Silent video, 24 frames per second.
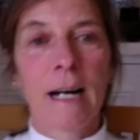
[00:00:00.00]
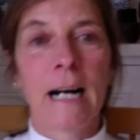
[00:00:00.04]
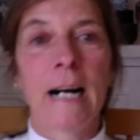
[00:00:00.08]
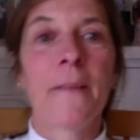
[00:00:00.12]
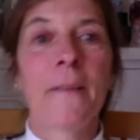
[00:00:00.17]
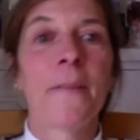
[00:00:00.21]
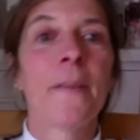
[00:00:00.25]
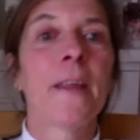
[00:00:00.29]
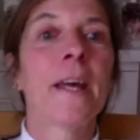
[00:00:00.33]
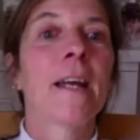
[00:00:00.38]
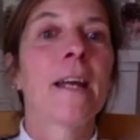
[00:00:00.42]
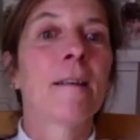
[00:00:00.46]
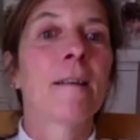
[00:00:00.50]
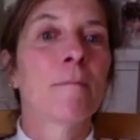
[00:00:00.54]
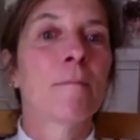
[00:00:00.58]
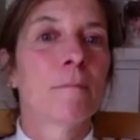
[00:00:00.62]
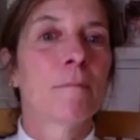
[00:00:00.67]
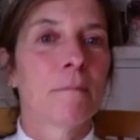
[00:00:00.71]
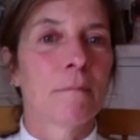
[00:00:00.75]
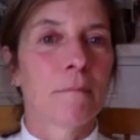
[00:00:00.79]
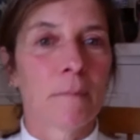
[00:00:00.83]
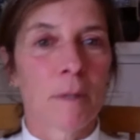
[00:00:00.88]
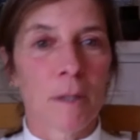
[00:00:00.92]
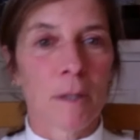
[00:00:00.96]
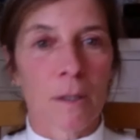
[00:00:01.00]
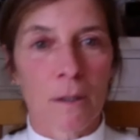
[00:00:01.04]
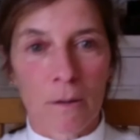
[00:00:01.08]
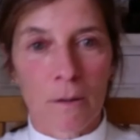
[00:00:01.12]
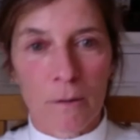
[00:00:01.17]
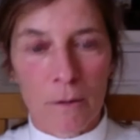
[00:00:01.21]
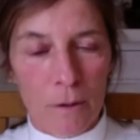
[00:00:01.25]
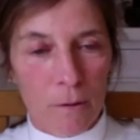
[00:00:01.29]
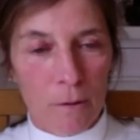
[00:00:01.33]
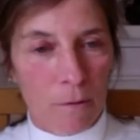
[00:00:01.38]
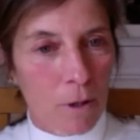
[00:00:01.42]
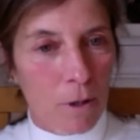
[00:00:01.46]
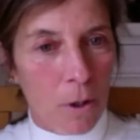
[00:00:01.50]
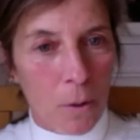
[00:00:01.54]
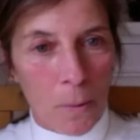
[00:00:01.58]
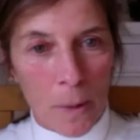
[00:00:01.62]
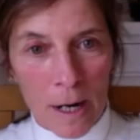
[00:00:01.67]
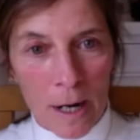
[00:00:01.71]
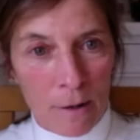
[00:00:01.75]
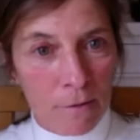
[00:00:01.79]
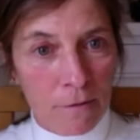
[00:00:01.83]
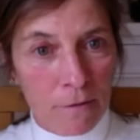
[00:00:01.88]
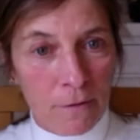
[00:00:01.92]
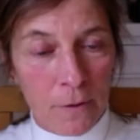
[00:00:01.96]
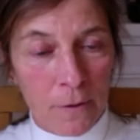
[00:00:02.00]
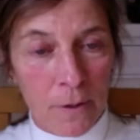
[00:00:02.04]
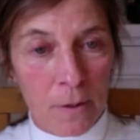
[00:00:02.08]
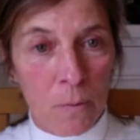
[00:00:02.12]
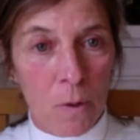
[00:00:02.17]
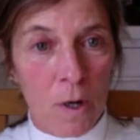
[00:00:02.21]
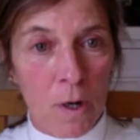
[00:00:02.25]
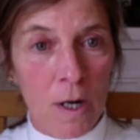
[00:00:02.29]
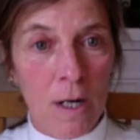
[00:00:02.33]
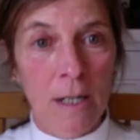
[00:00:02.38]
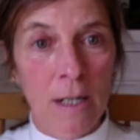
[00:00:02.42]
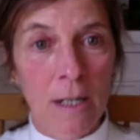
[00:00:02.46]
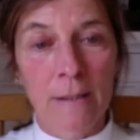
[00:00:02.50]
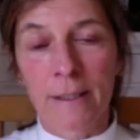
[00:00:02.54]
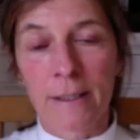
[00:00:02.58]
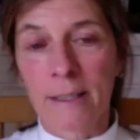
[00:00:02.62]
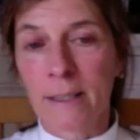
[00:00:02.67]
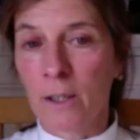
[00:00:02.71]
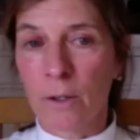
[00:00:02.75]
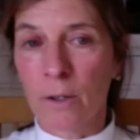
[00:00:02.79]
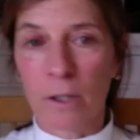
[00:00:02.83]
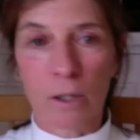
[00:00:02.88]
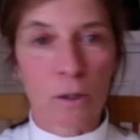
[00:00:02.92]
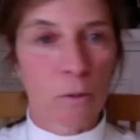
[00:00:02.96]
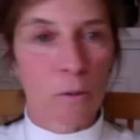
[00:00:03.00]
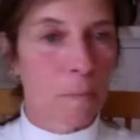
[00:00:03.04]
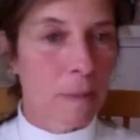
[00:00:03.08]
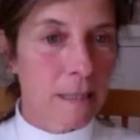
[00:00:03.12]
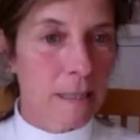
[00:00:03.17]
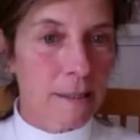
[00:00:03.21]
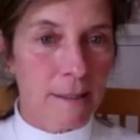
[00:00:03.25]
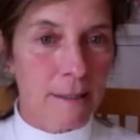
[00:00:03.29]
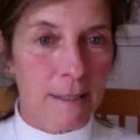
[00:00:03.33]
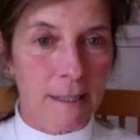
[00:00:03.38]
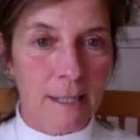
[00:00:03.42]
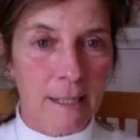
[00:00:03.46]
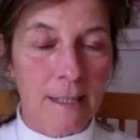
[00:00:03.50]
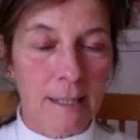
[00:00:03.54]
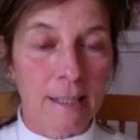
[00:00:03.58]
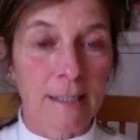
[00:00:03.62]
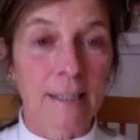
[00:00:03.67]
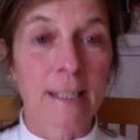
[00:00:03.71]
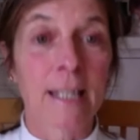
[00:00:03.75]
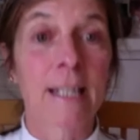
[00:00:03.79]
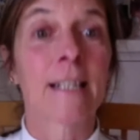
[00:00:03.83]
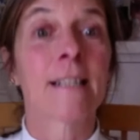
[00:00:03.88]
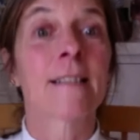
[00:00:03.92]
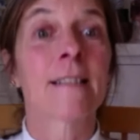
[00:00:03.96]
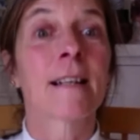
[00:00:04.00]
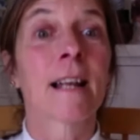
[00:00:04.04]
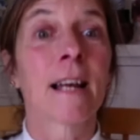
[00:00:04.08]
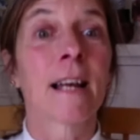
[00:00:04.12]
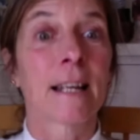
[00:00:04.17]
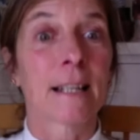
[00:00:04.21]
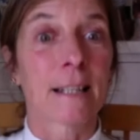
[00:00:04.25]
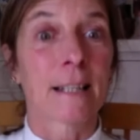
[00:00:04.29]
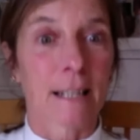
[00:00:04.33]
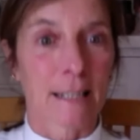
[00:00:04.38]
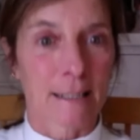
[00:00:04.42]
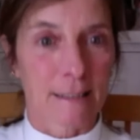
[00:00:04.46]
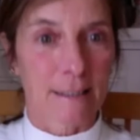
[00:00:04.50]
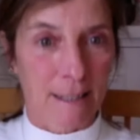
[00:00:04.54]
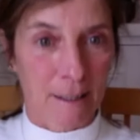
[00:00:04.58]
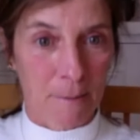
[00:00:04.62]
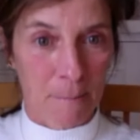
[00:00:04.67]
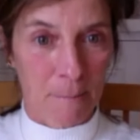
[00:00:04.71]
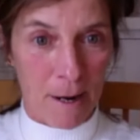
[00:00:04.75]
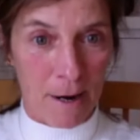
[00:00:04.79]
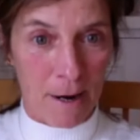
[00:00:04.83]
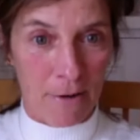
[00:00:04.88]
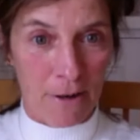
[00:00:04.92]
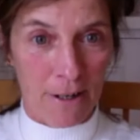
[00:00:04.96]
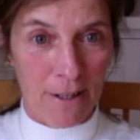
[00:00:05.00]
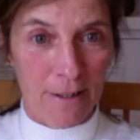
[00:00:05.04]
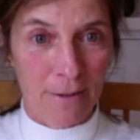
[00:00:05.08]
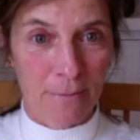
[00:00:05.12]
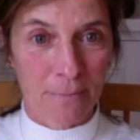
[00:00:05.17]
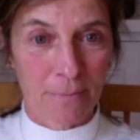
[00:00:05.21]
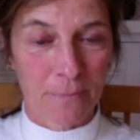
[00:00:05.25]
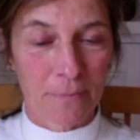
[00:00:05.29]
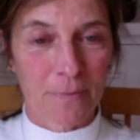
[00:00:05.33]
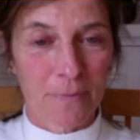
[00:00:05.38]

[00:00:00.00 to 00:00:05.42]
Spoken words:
and then, you go out for a while, then you're committed, and then it's like, let's get married.